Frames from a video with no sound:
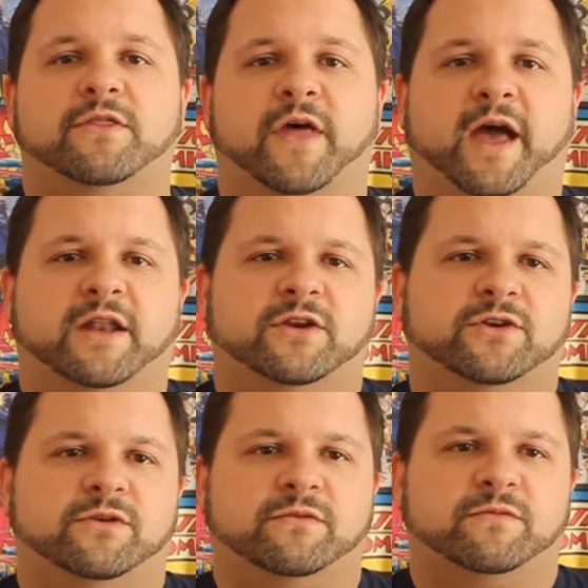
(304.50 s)
that,
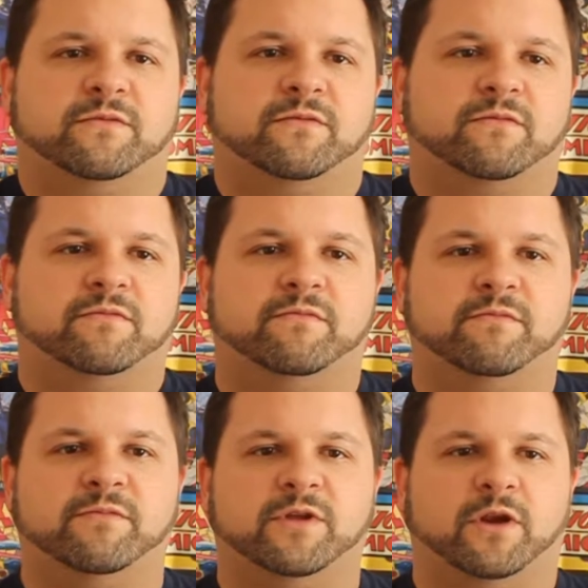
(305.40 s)

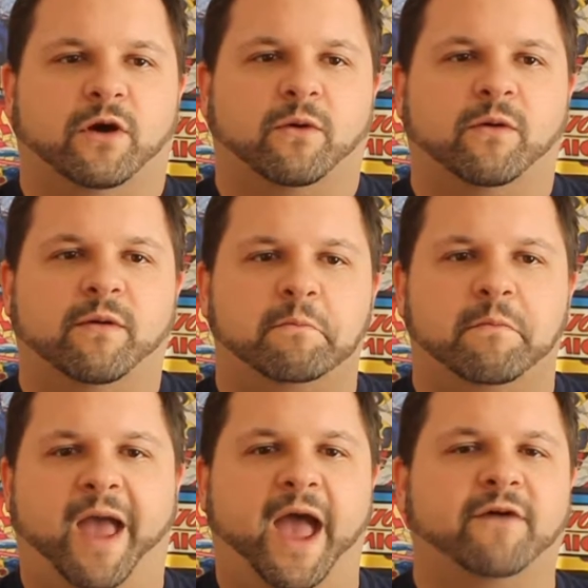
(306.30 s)
you know,
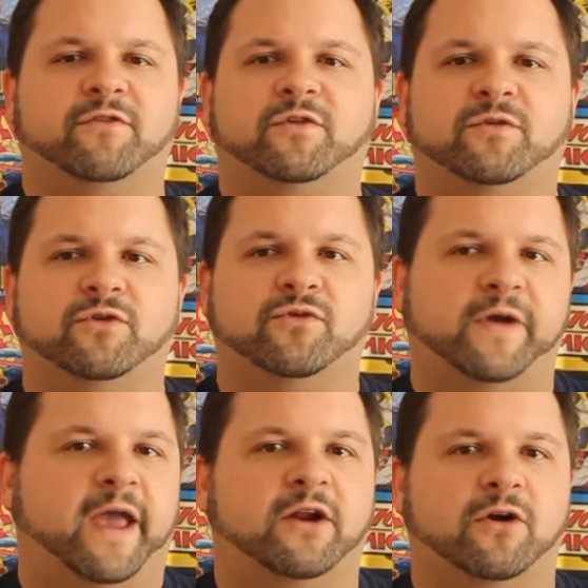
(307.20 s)
have
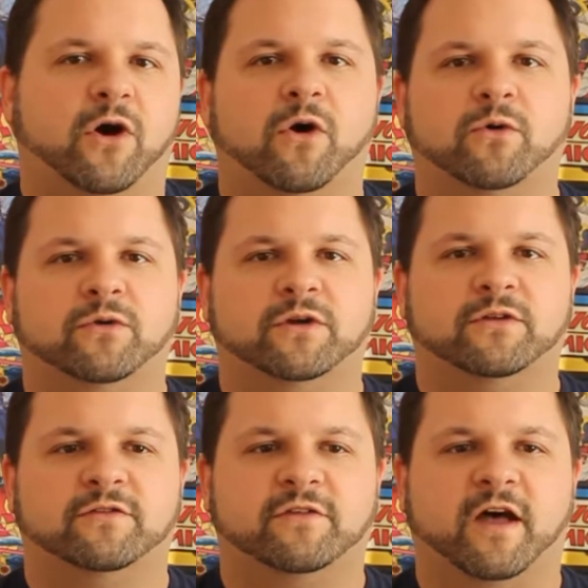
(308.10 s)
creator-owned
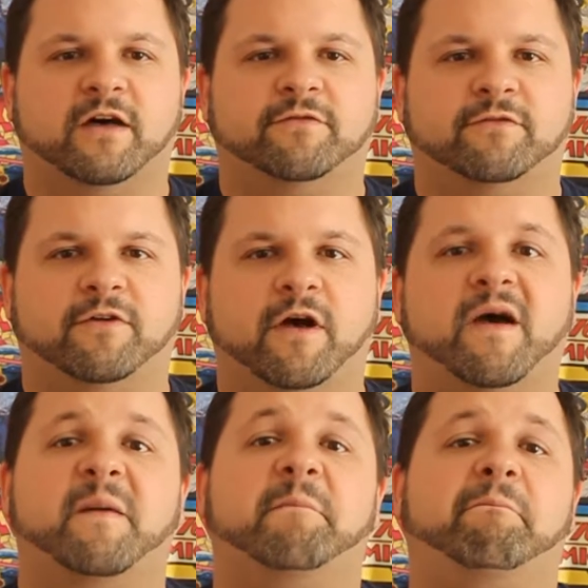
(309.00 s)
stuff,
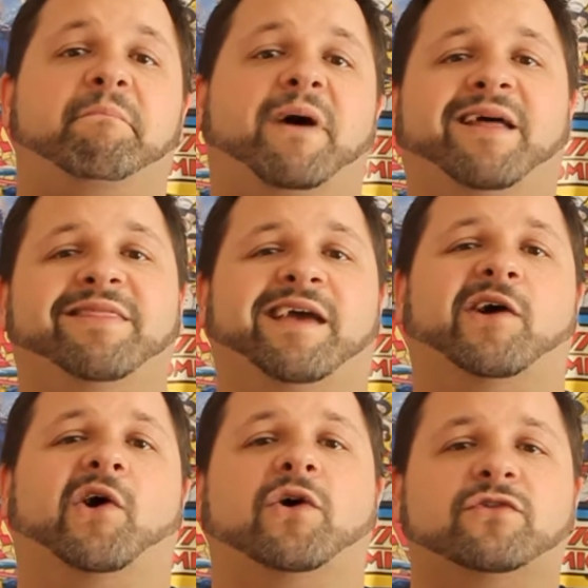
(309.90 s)
but
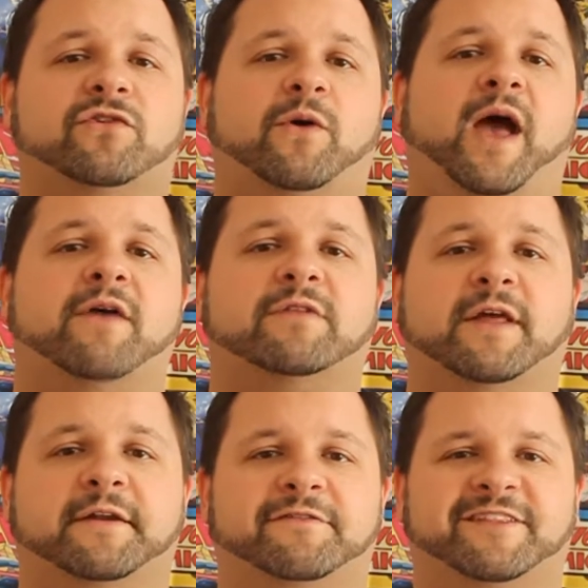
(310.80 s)
they also have a
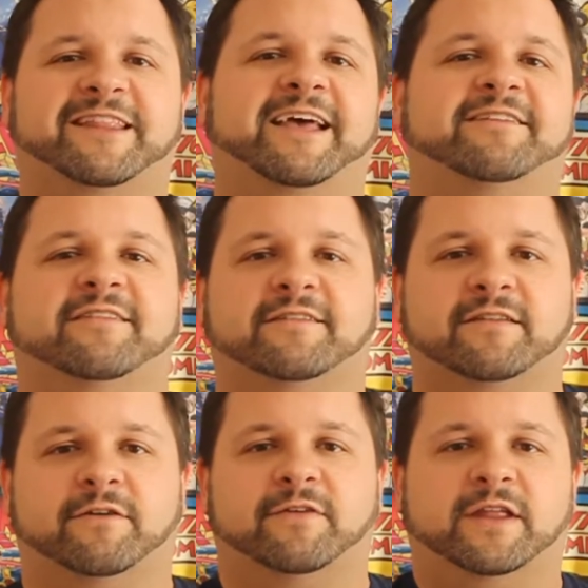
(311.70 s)
lot of licensed
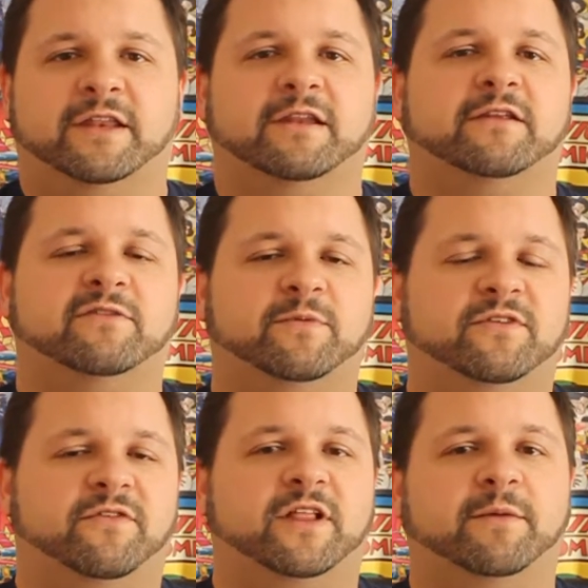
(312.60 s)
stuff. And
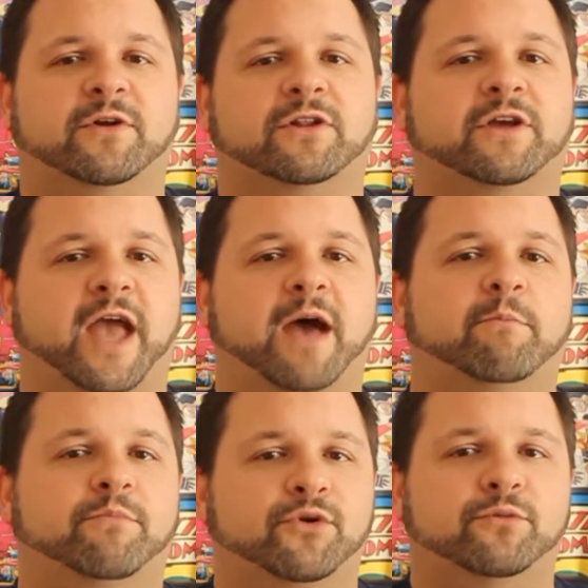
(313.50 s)
specifically I'm going to look
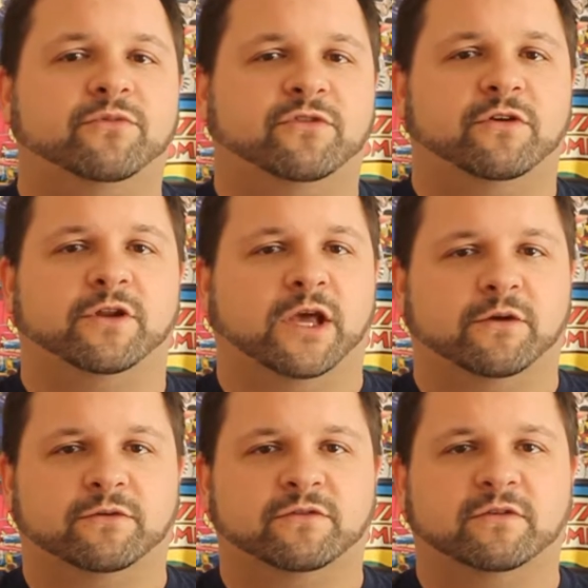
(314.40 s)
at Boom
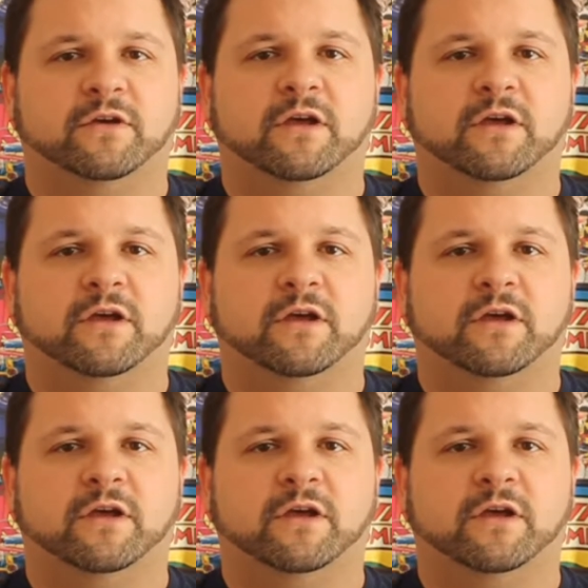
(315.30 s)
Studios.